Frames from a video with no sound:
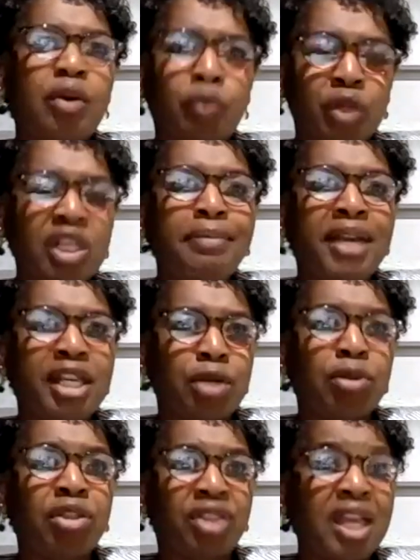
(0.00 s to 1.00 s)
really make you
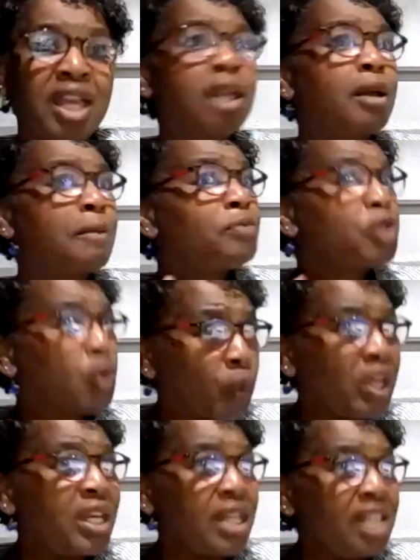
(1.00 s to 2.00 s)
think.
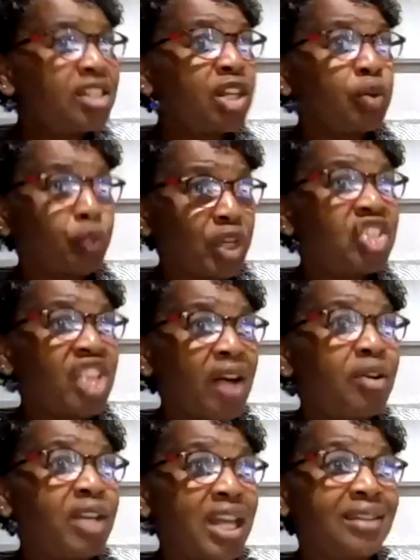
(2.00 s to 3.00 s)
We need to reach
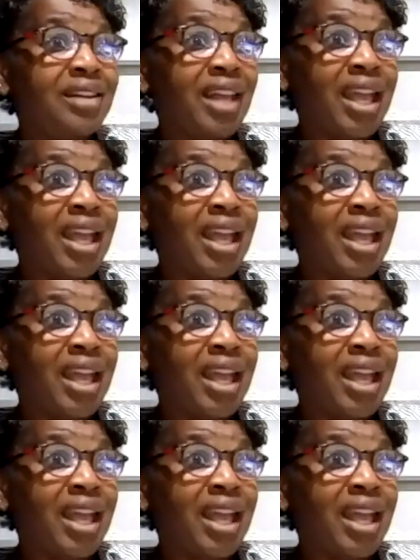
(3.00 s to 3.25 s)
out, and